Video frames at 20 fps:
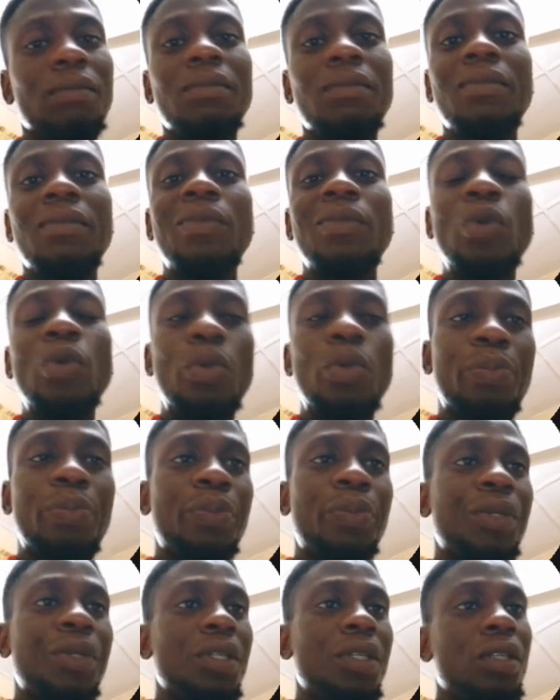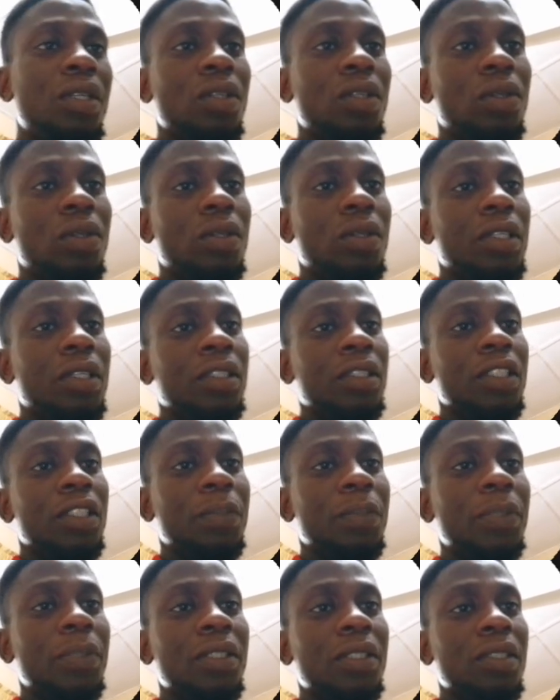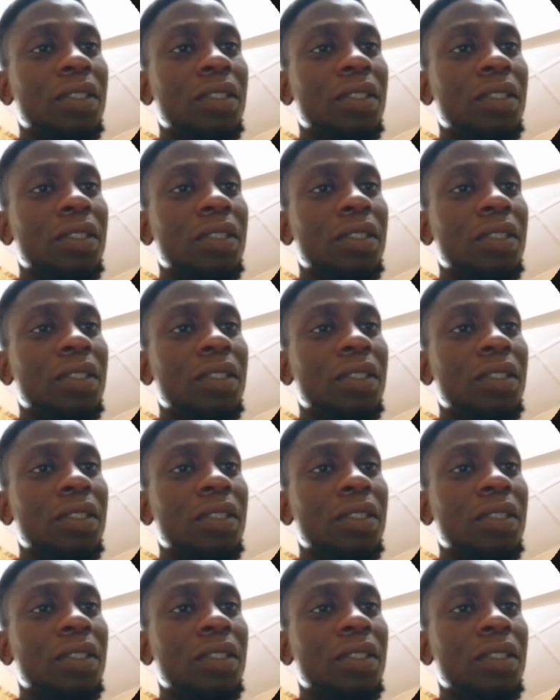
hoping or anticipating the